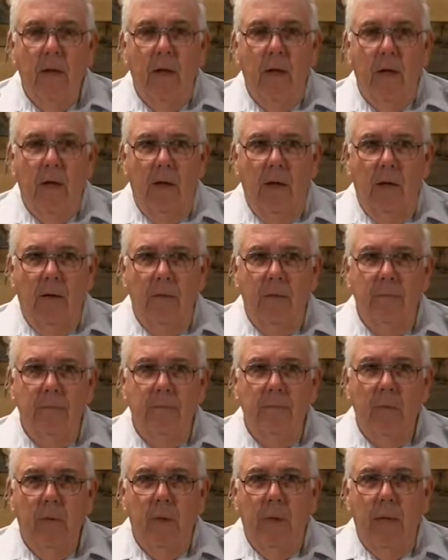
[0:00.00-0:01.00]

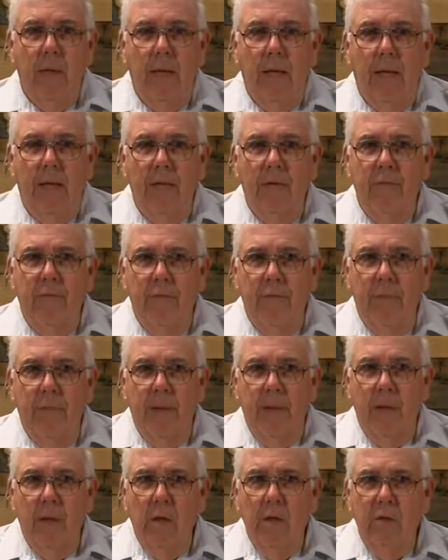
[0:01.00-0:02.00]

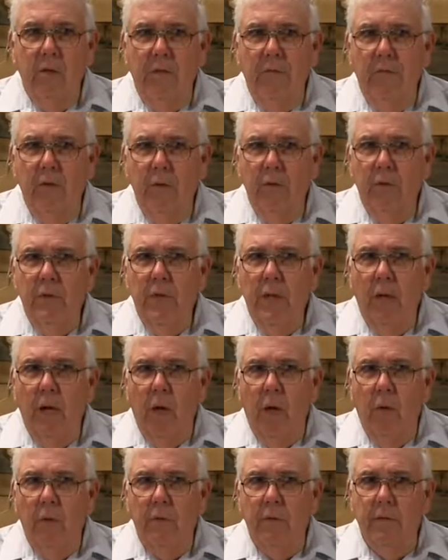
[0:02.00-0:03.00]
Because if you
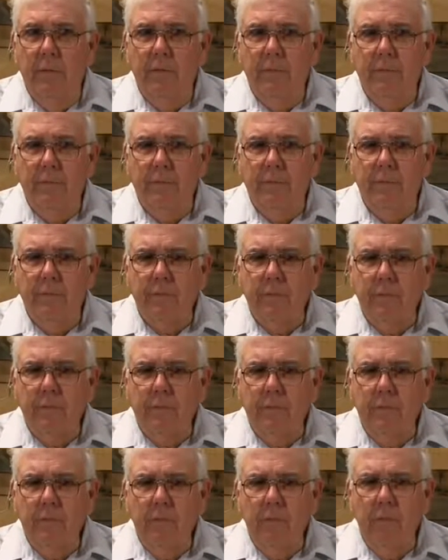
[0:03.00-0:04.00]
don't,
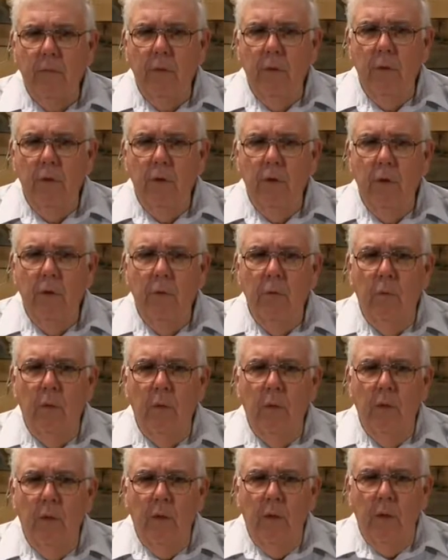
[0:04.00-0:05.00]
you
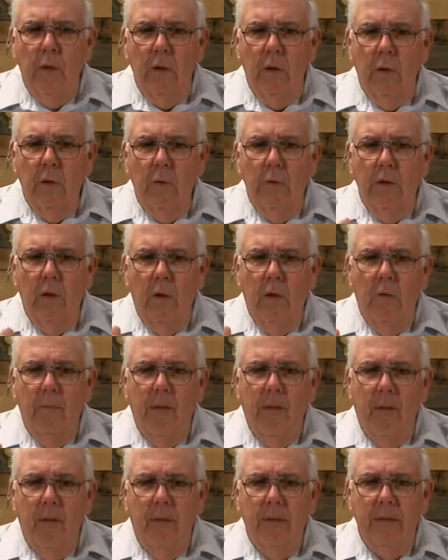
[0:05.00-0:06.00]
will talk
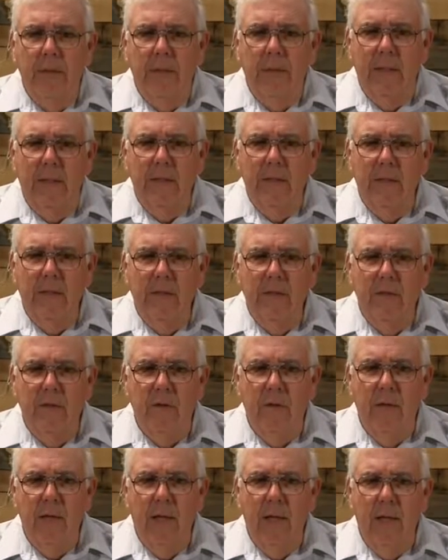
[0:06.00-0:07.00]
about what they did
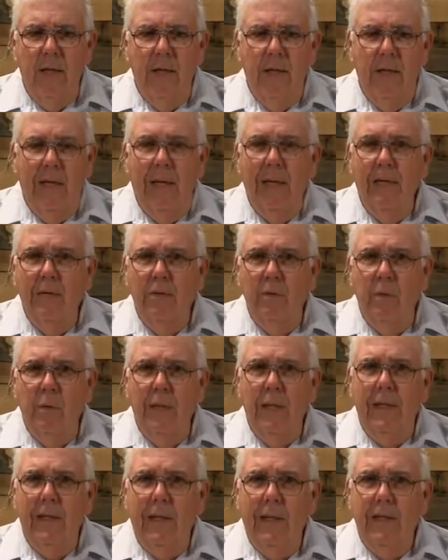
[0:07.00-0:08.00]
yesterday and last
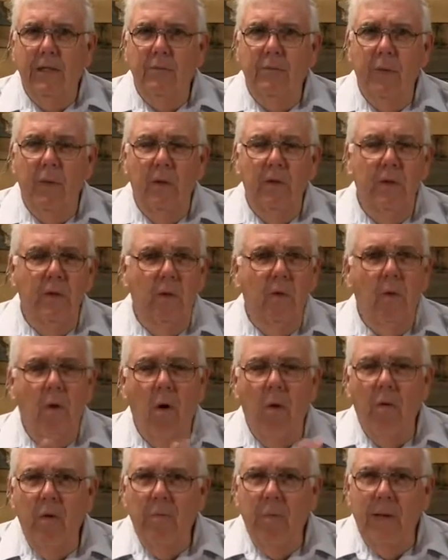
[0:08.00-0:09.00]
week, last month. You'll go
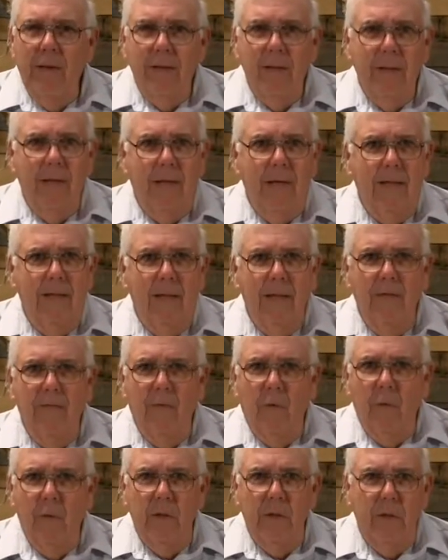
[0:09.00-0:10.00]
all the way back to
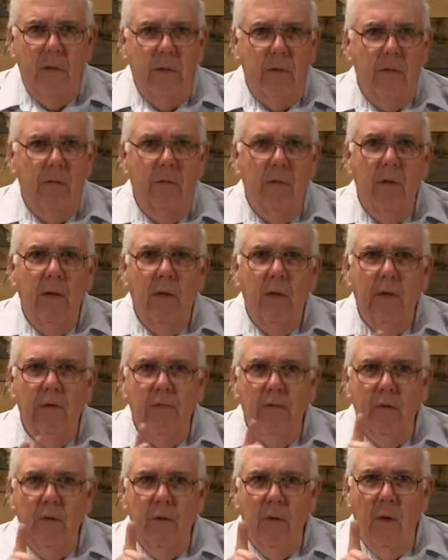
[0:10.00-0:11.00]
1942
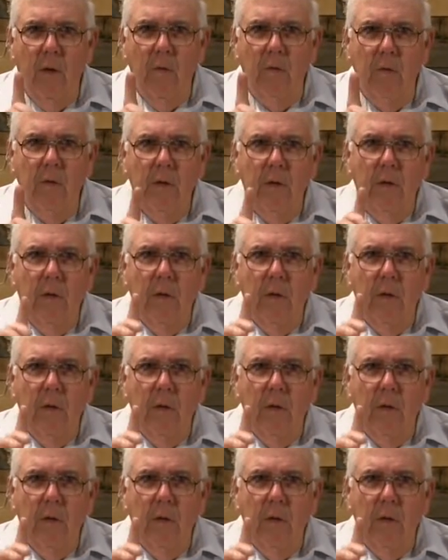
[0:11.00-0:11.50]
if you don't